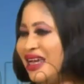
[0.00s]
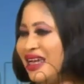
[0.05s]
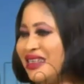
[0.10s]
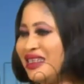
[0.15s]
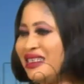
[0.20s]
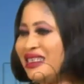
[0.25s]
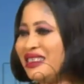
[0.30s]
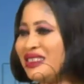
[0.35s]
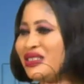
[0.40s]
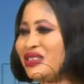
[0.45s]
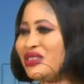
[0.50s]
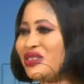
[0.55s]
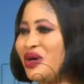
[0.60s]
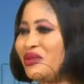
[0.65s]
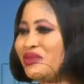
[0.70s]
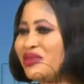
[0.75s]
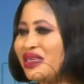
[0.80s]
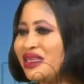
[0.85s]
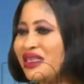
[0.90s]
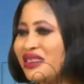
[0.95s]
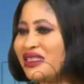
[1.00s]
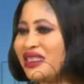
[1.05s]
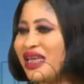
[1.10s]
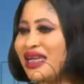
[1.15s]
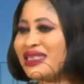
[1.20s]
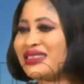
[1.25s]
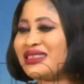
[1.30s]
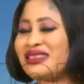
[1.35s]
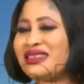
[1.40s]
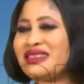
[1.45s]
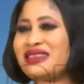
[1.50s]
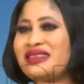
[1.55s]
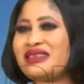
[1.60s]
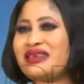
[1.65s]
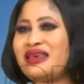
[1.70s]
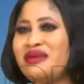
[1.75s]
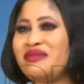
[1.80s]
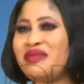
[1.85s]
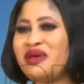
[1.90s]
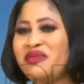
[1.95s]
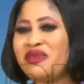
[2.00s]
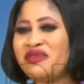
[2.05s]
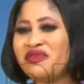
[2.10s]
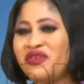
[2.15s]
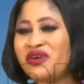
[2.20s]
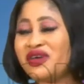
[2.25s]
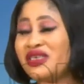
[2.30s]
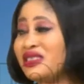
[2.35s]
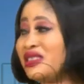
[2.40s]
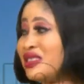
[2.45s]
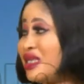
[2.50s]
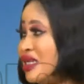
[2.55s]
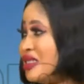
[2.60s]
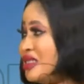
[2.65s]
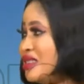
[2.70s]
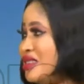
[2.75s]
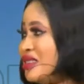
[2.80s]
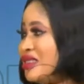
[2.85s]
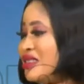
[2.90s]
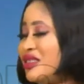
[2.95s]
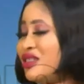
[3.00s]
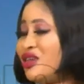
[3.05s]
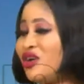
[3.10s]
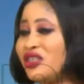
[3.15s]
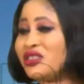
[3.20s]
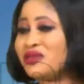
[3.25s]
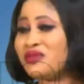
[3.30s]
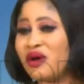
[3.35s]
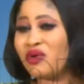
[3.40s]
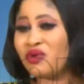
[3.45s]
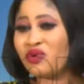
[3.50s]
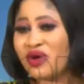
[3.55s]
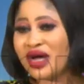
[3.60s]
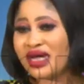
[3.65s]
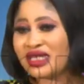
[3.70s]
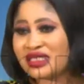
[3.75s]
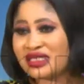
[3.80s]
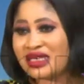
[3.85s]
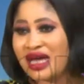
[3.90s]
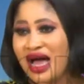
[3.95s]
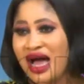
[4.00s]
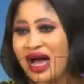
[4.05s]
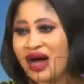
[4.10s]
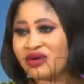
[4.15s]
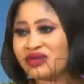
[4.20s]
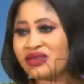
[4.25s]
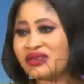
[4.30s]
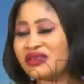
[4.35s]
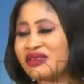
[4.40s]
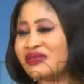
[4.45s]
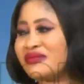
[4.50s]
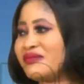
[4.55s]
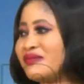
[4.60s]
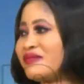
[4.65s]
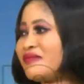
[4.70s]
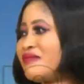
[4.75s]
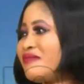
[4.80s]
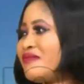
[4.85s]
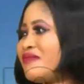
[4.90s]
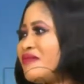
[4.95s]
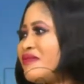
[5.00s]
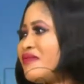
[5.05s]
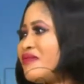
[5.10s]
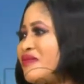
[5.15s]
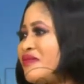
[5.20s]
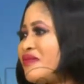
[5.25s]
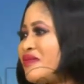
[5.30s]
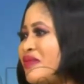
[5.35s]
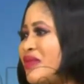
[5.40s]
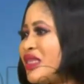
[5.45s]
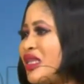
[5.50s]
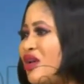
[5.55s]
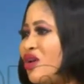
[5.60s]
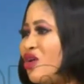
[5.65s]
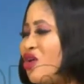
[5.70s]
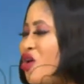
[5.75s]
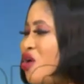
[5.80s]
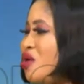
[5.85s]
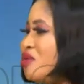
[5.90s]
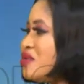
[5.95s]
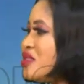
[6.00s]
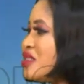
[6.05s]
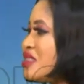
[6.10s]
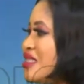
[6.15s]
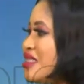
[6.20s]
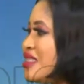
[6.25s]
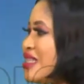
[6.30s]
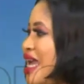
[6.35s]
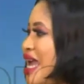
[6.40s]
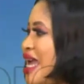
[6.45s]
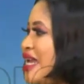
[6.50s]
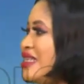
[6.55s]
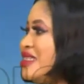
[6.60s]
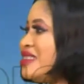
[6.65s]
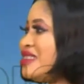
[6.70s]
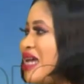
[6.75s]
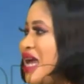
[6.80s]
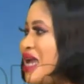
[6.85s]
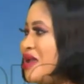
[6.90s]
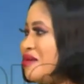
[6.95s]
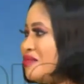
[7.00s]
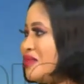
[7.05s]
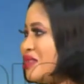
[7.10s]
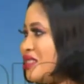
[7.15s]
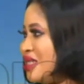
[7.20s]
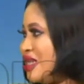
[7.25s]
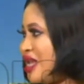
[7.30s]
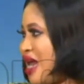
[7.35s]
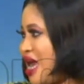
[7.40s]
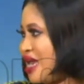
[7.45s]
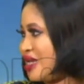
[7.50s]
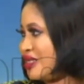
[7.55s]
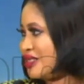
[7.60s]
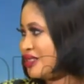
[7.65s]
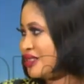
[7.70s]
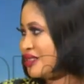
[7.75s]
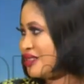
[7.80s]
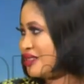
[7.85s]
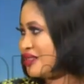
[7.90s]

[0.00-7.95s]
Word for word: This is something that, maybe for instance, the husband went out, comes in anytime she likes,